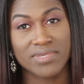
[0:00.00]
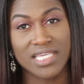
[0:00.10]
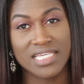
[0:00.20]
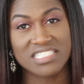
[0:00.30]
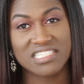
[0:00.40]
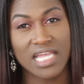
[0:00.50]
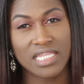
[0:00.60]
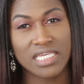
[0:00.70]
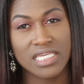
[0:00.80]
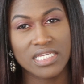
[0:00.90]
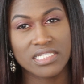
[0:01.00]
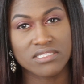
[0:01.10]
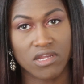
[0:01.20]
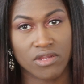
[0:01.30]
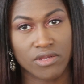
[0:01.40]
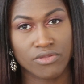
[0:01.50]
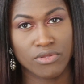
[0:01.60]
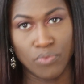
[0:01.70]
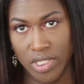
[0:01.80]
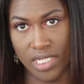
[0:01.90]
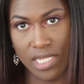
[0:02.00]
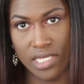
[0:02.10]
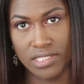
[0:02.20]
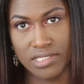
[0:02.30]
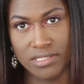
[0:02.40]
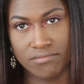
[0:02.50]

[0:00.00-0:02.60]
be slightly darker than what it is.